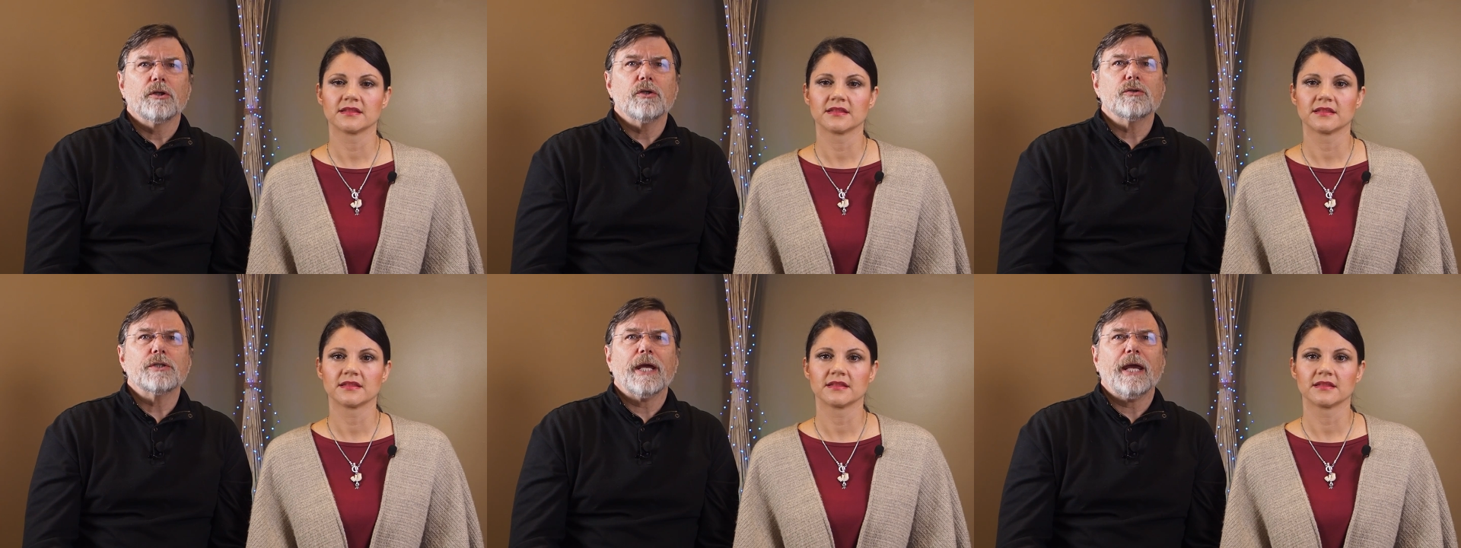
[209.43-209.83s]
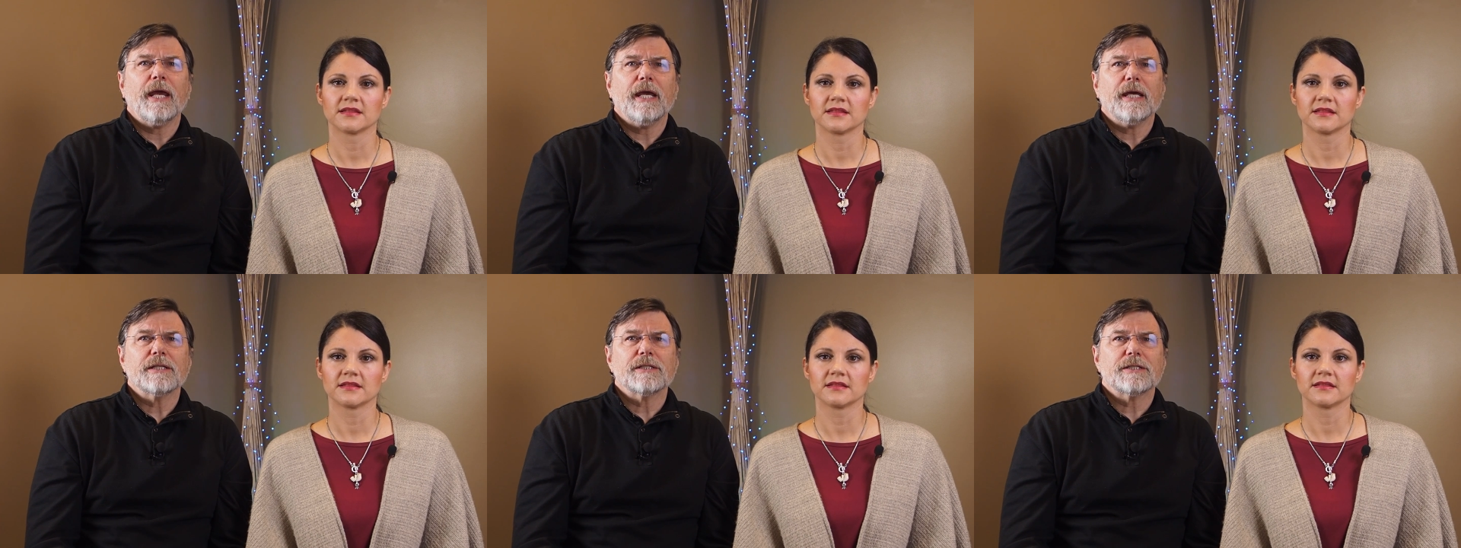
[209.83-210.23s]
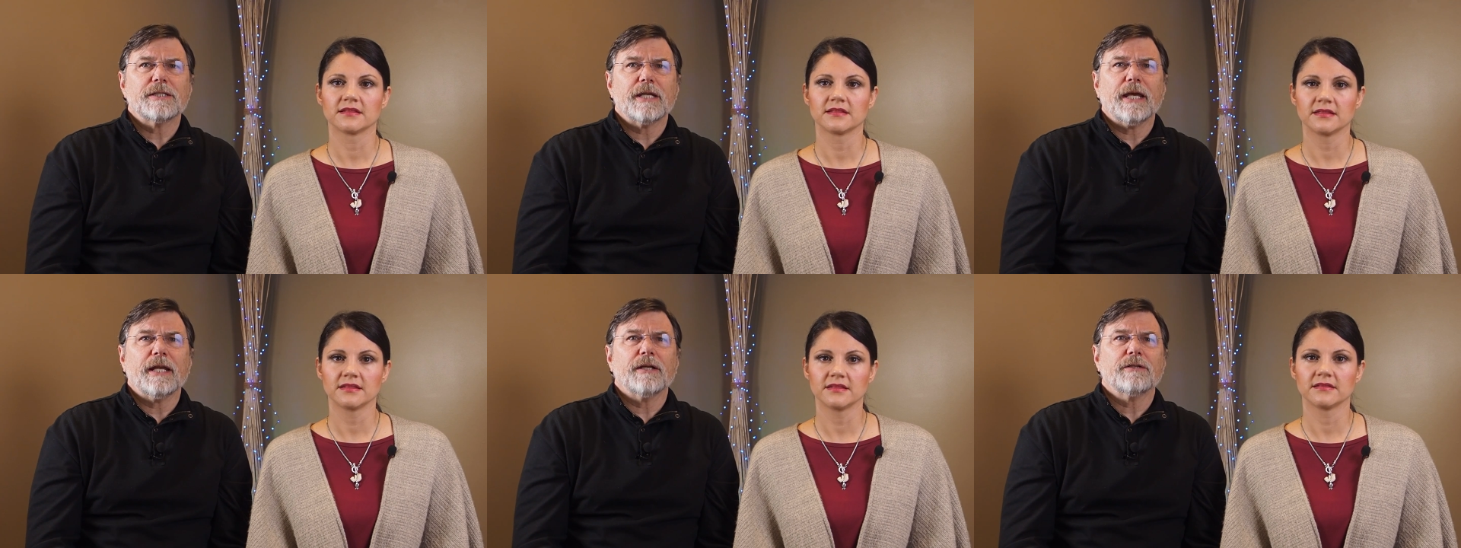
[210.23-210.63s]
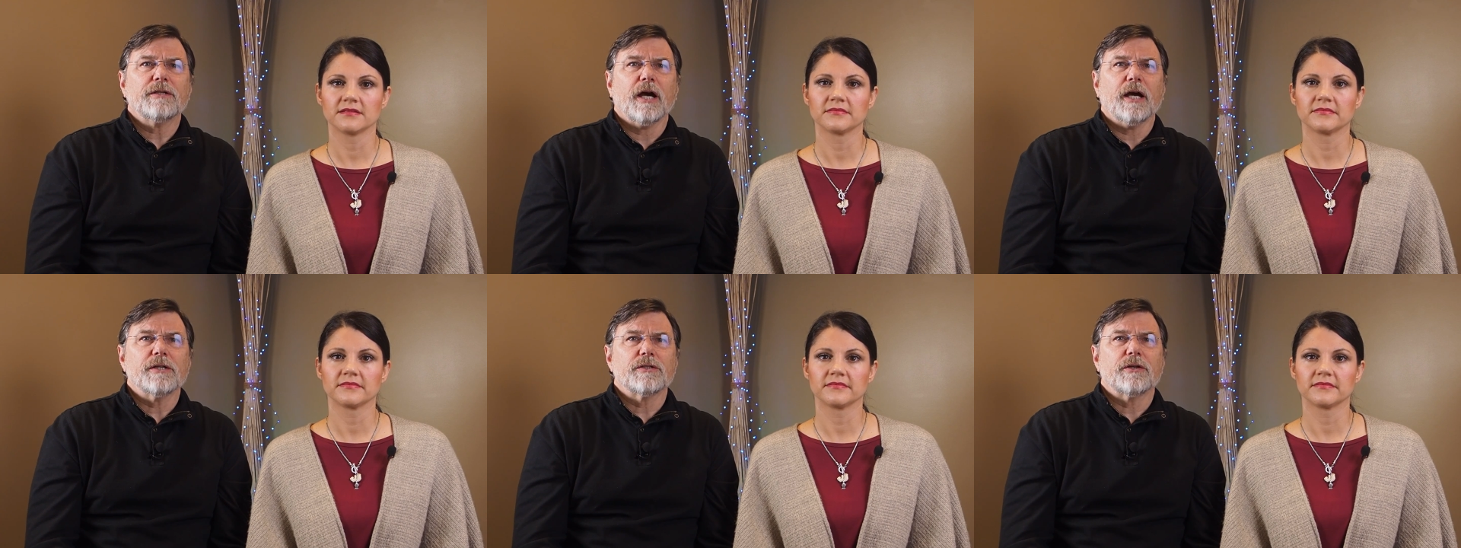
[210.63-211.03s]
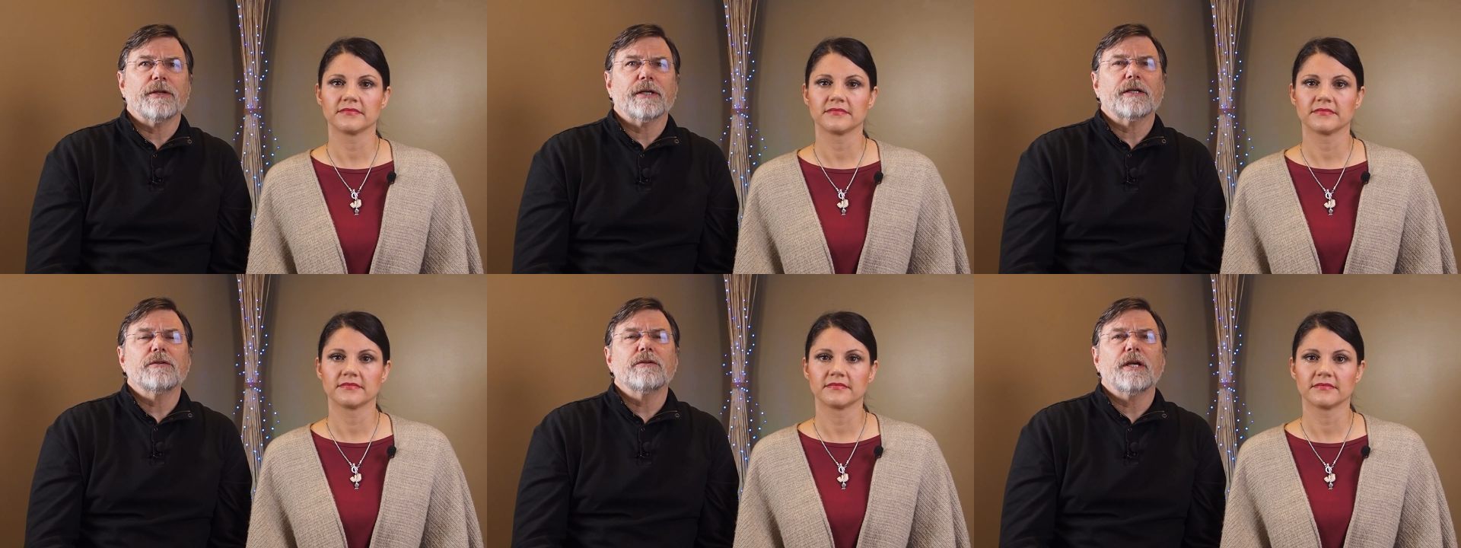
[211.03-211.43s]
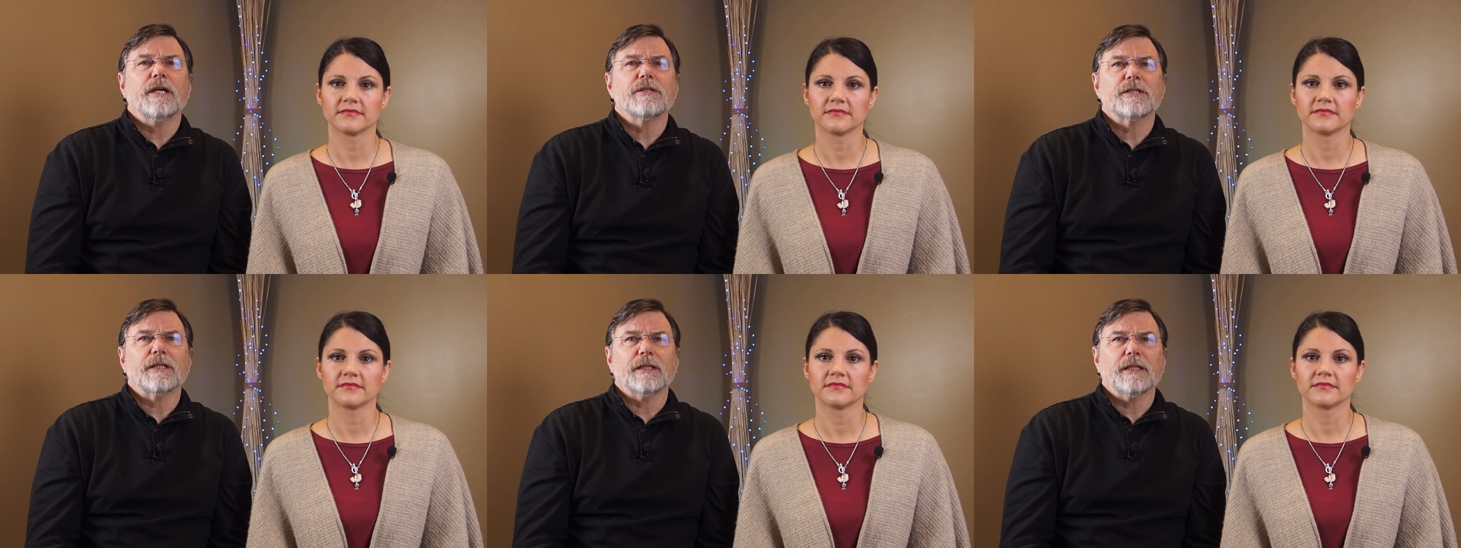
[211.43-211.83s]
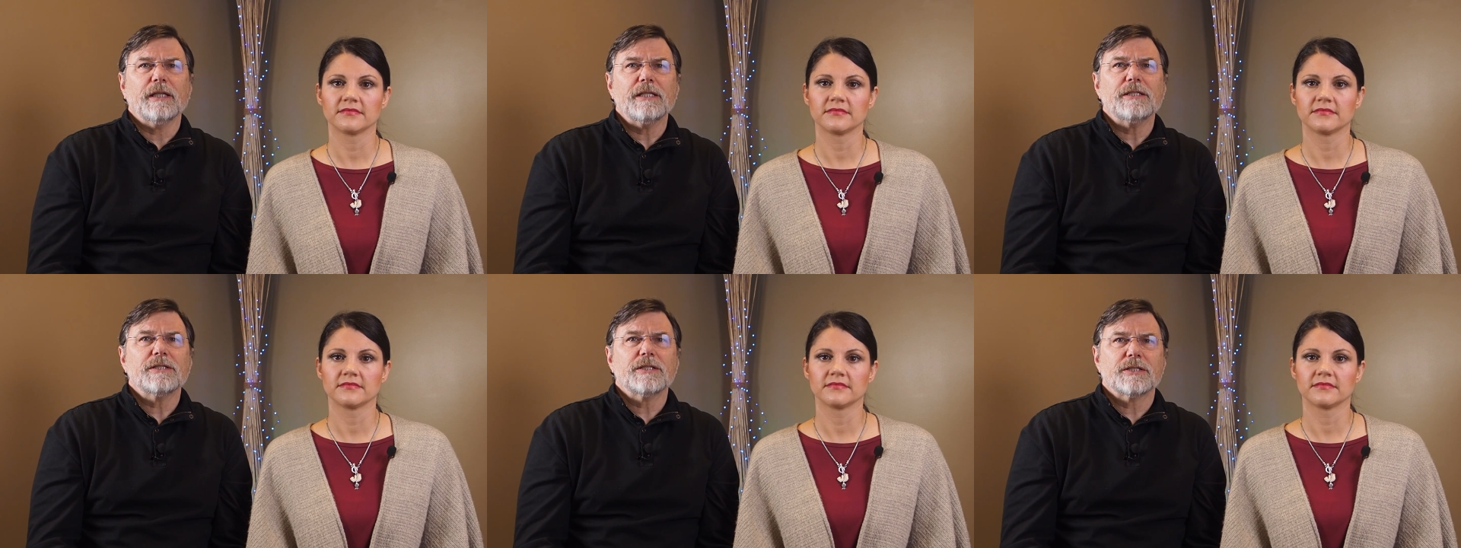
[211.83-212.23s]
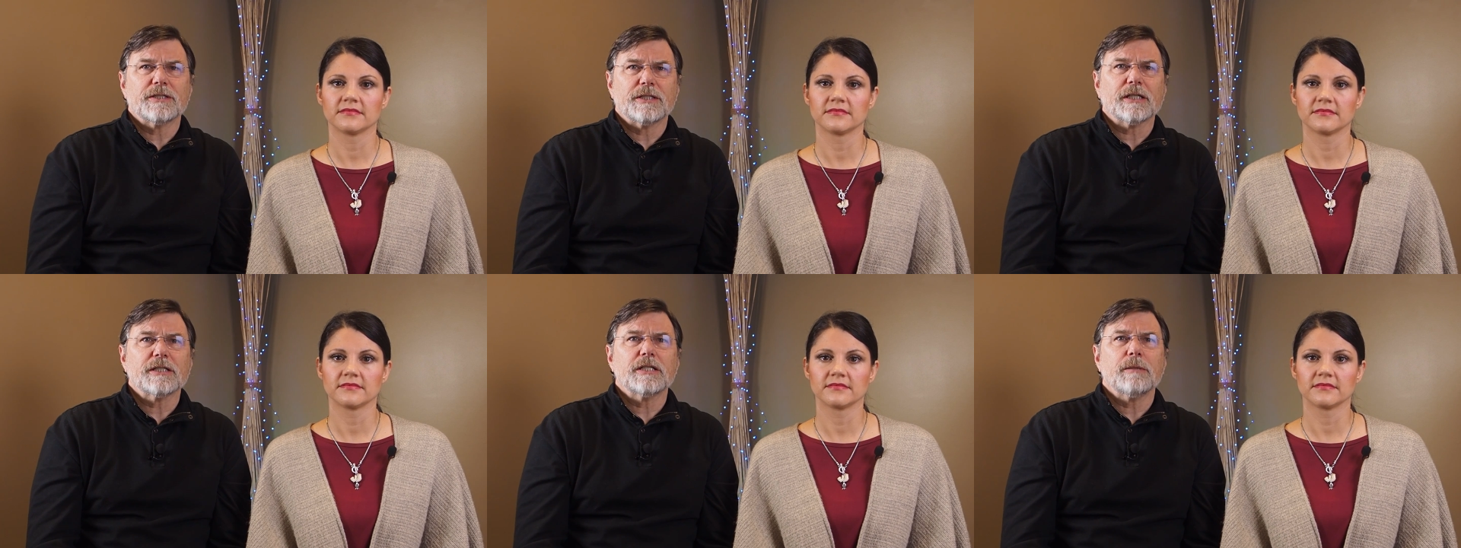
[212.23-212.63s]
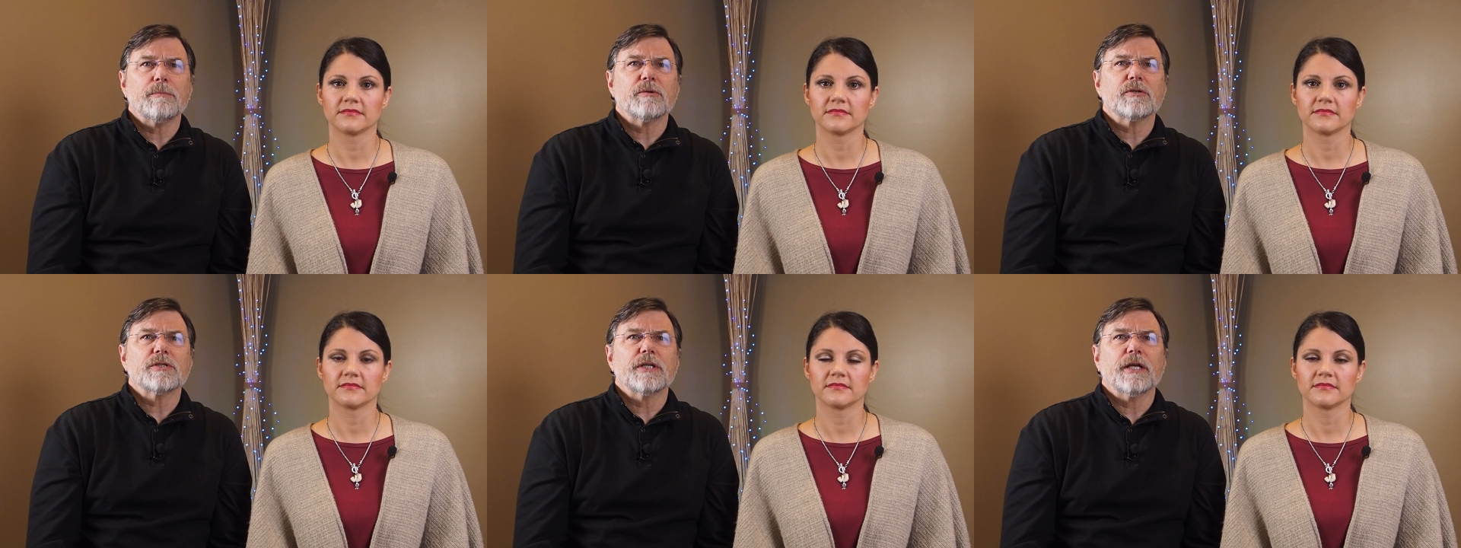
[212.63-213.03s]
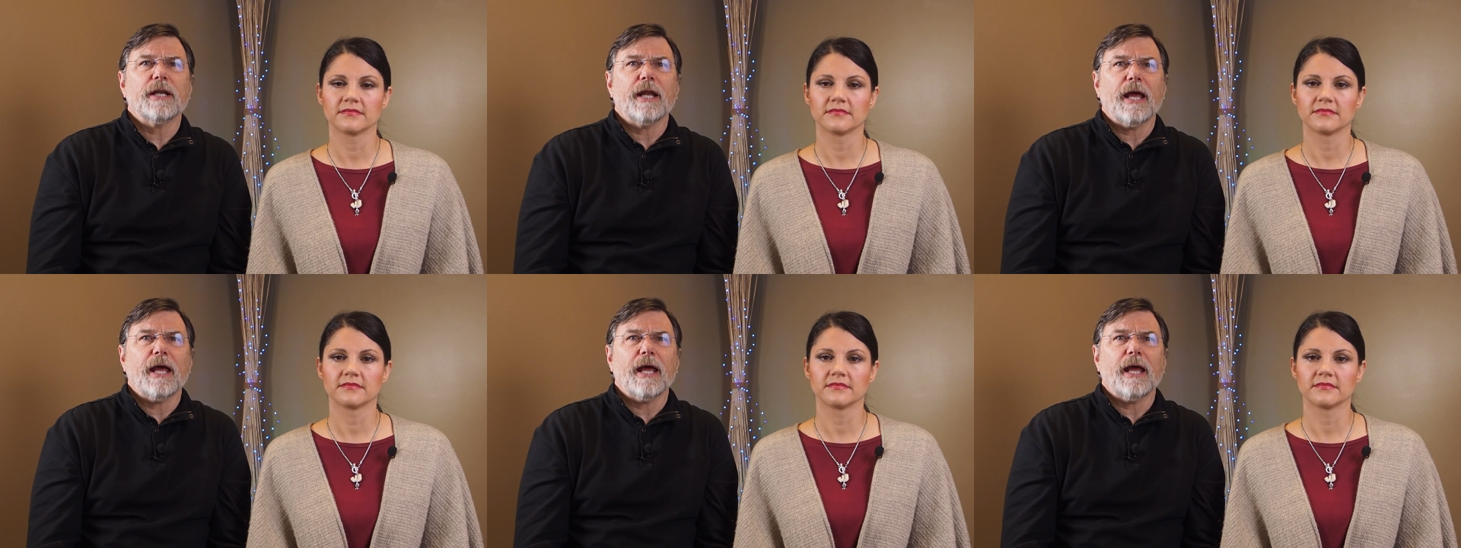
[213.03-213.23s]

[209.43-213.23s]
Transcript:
Speaker 1: use a hand sanitizer that contains at least 60%